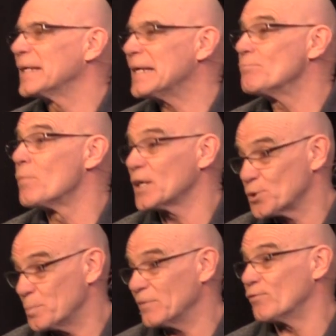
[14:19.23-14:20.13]
but He
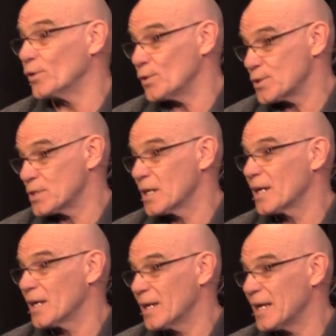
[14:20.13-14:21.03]
must be first.
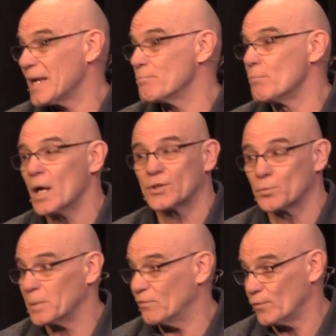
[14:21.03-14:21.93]
He
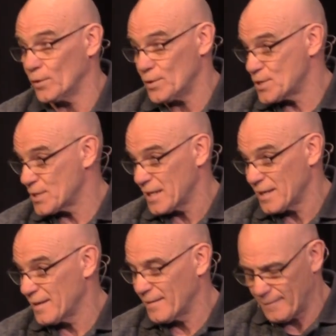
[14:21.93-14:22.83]
must be first.
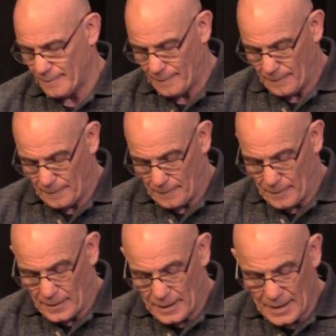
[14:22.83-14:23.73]

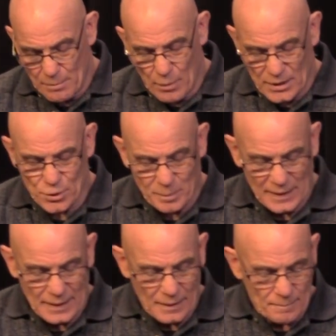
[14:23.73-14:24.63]
He must
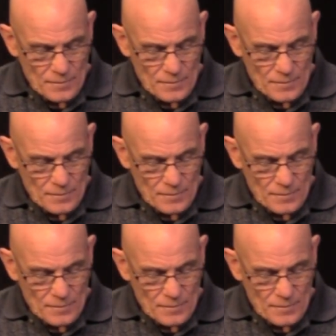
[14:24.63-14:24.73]
be.